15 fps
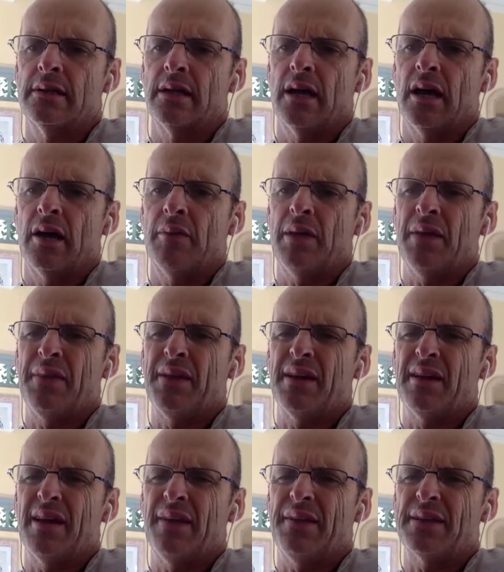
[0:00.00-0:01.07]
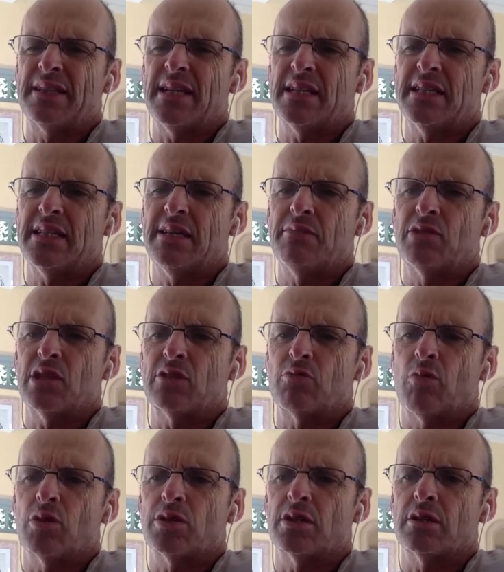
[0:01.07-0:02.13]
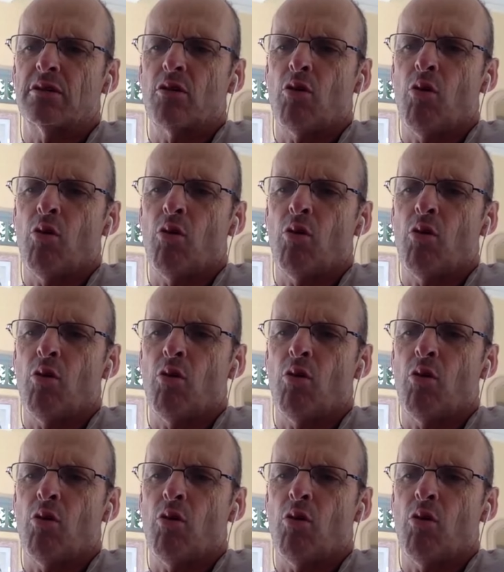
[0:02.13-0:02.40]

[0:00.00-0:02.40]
and the Test team just wasn't